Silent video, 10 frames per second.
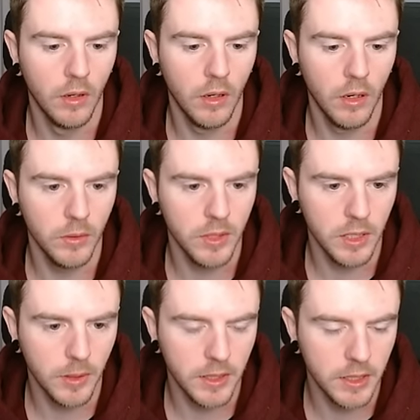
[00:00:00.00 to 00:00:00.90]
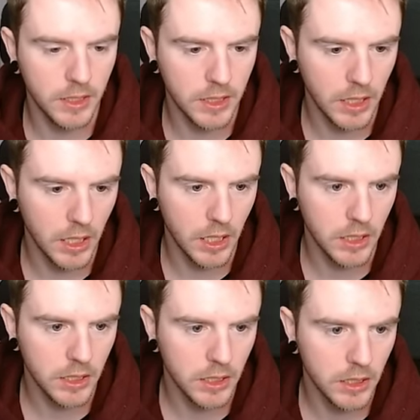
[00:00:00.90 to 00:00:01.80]
I wasn't expecting to see
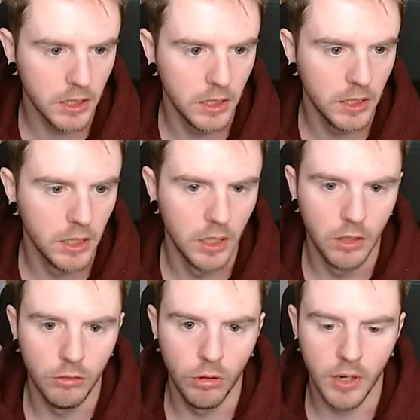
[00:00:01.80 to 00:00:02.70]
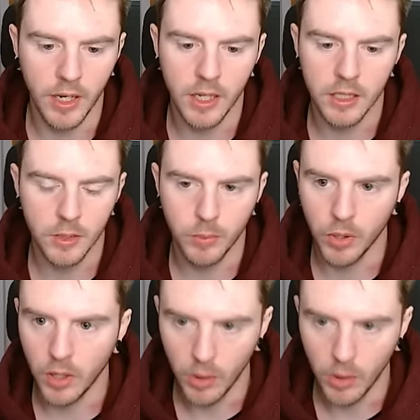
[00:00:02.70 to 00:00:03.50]
this. Running it, but I